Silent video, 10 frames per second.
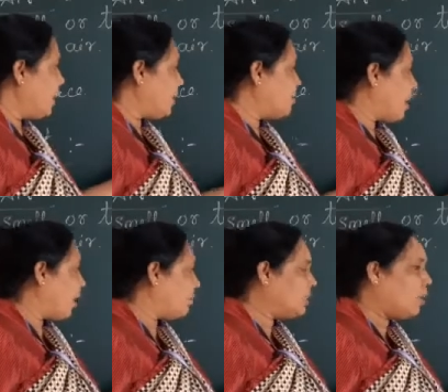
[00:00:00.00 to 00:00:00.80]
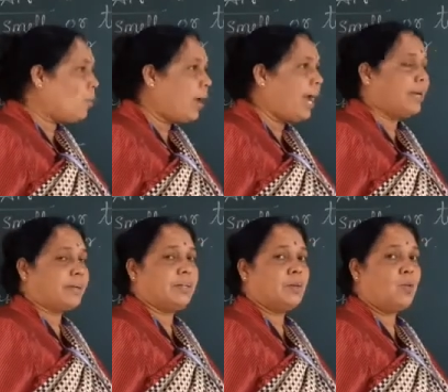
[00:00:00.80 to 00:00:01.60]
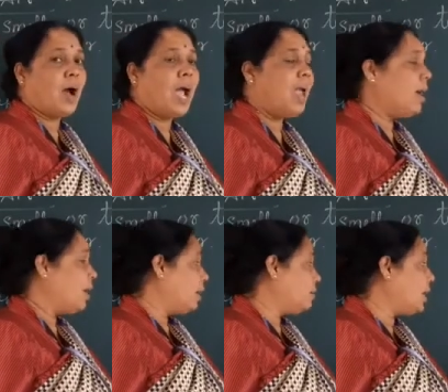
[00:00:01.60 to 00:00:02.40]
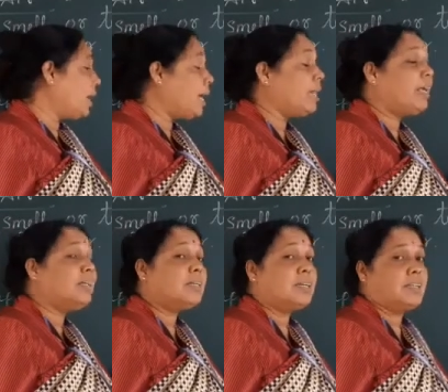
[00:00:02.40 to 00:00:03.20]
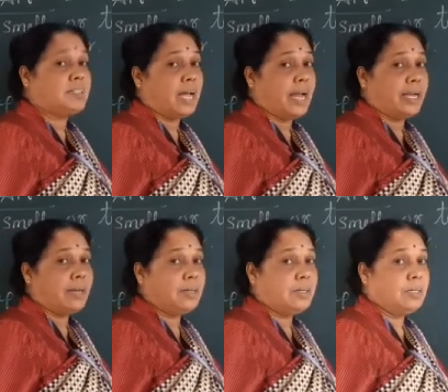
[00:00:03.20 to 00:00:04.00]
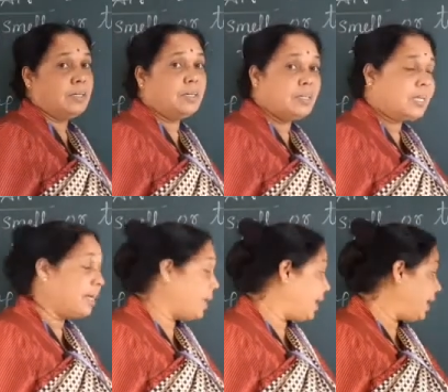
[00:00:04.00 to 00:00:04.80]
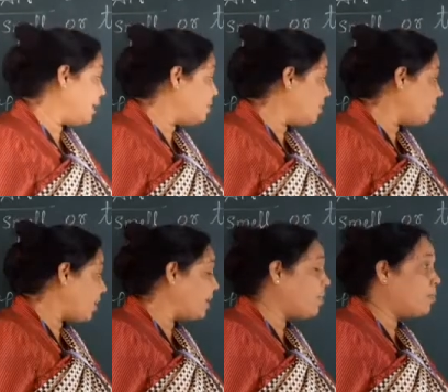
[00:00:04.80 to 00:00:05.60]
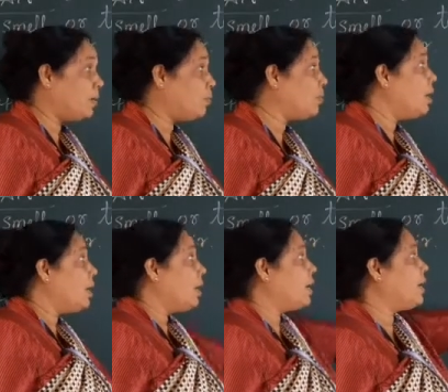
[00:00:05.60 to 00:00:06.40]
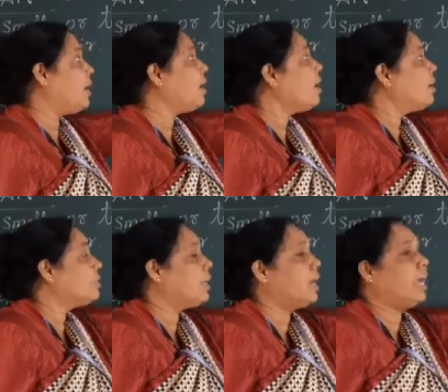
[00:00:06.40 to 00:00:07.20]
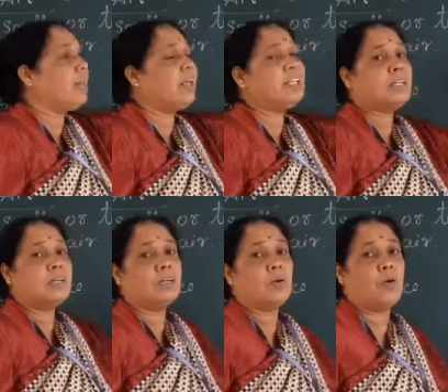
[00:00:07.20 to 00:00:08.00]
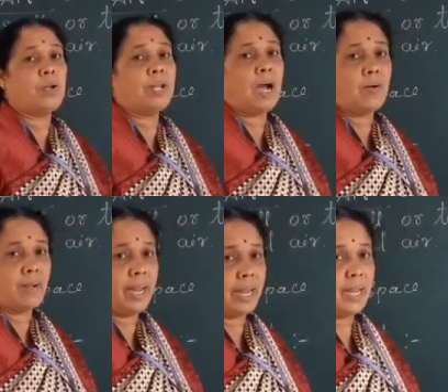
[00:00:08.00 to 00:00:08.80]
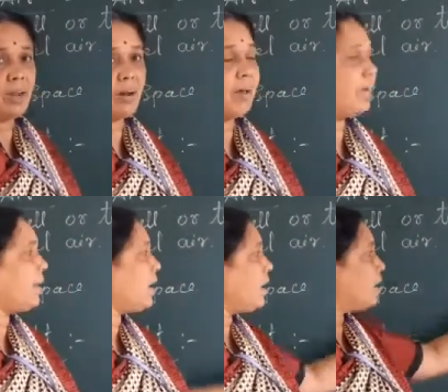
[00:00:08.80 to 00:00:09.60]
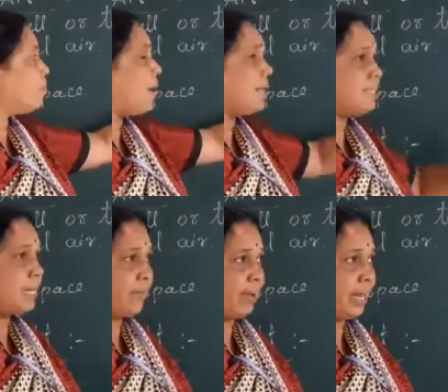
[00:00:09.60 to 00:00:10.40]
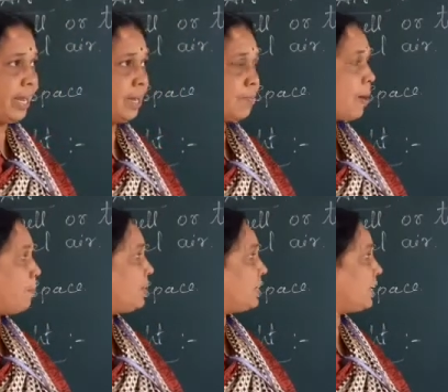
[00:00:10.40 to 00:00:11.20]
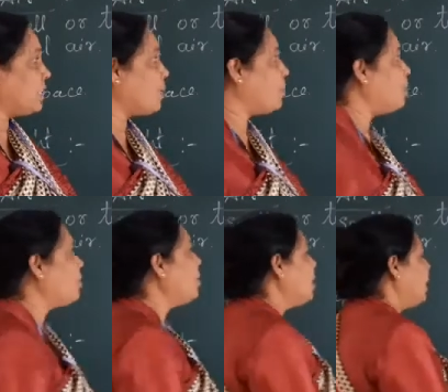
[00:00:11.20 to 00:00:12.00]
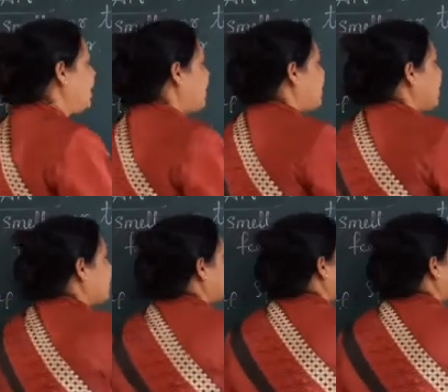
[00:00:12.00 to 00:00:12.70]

it is having the weight. Why? The air is inside. Is it? Air is inside the balloon. Here the air is going away or it passed away. By pinching the balloon, it passes